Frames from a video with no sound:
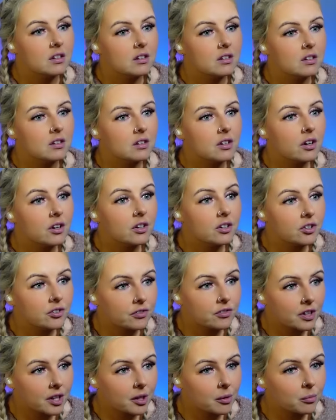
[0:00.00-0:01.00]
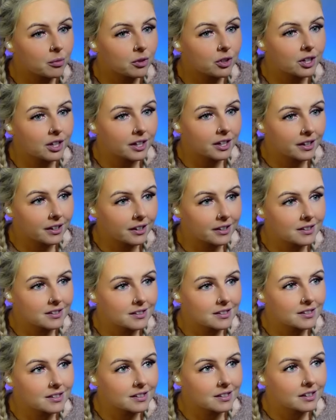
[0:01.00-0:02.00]
None of them were
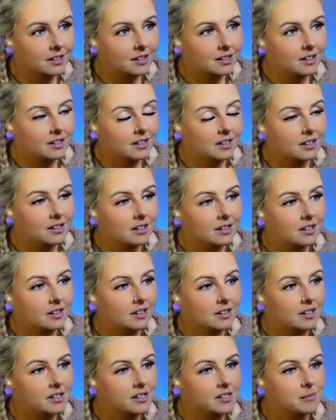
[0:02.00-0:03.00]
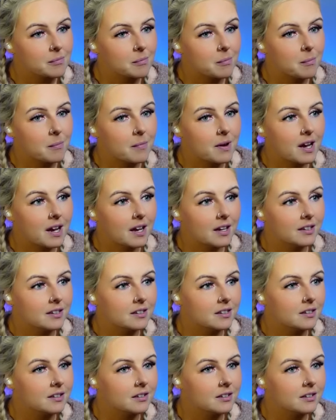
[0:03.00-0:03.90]
hit. That's mad.